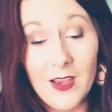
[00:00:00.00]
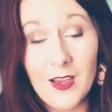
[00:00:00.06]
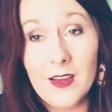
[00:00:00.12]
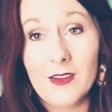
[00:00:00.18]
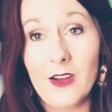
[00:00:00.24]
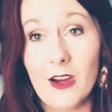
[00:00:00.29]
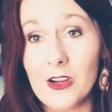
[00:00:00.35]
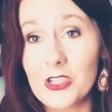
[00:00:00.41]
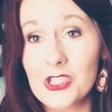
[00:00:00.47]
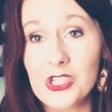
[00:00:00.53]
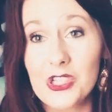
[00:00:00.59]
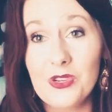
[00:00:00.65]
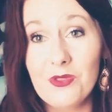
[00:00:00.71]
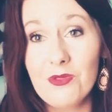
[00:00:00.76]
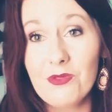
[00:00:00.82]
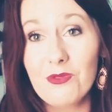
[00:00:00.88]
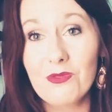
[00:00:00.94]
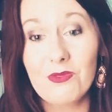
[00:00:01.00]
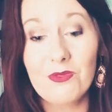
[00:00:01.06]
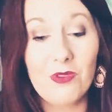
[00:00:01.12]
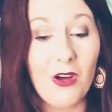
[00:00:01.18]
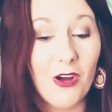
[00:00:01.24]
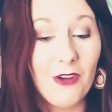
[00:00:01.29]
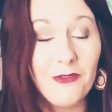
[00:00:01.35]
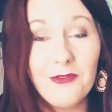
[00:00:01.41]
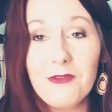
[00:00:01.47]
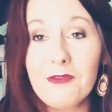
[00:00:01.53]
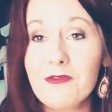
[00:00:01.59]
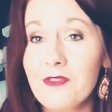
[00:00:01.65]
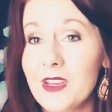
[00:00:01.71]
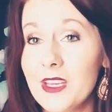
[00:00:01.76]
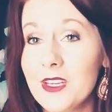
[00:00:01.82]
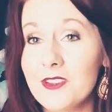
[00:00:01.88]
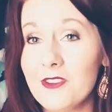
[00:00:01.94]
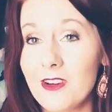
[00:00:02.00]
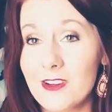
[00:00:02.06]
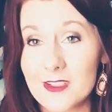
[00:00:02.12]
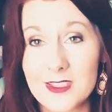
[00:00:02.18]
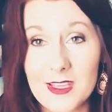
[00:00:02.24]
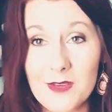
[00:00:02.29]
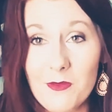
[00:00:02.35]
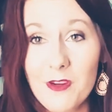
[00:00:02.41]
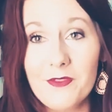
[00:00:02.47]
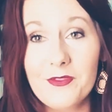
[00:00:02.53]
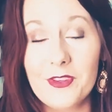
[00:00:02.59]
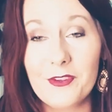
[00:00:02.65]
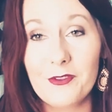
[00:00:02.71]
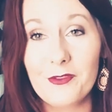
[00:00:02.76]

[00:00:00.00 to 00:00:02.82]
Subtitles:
knocks you off your feet, knocks them off their